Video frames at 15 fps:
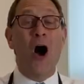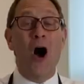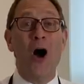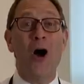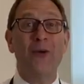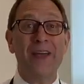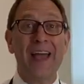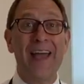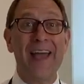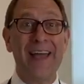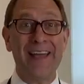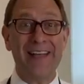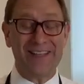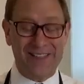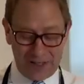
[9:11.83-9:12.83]

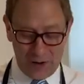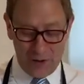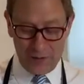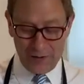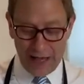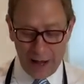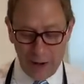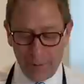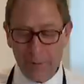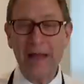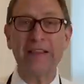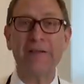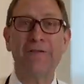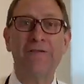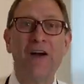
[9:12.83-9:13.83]
Okay, so now
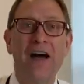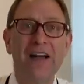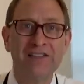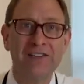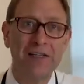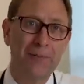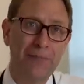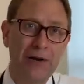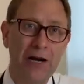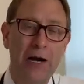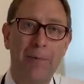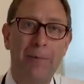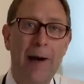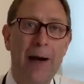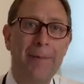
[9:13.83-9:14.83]
make the frosting to put on
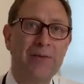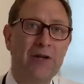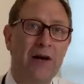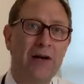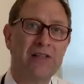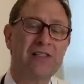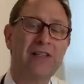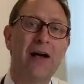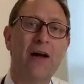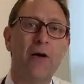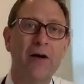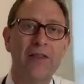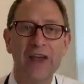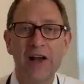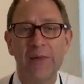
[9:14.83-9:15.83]
our Pop-Tarts.
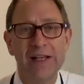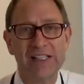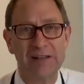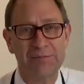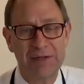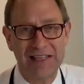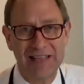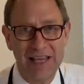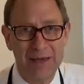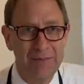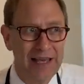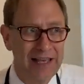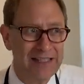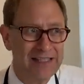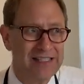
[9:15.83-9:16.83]
Now, their recipe, they
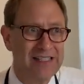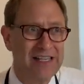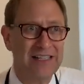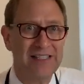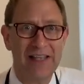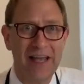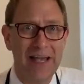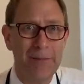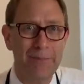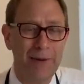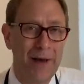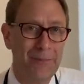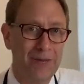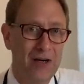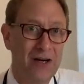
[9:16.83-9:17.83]
made six to eight
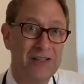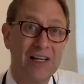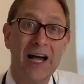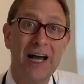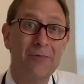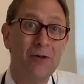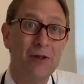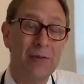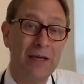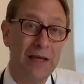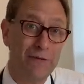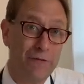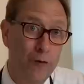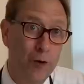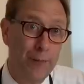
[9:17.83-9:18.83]
Pop-Tarts. I'm only
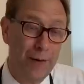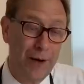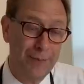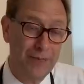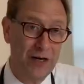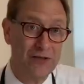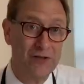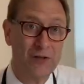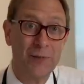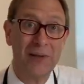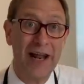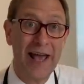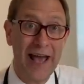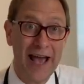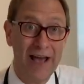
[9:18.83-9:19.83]
making four Pop-Tarts, so I'm gonna
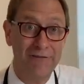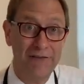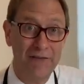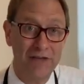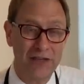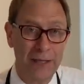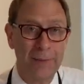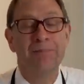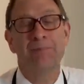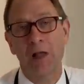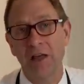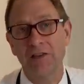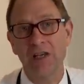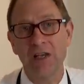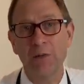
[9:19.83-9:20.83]
half everything.
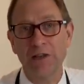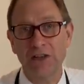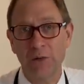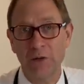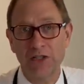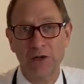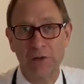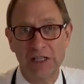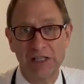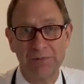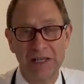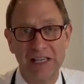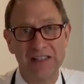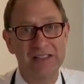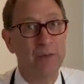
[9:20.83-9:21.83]
I'll tell you what the original
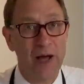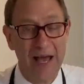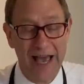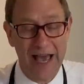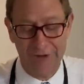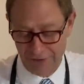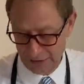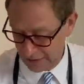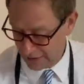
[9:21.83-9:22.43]
recipe is, then we'll half it.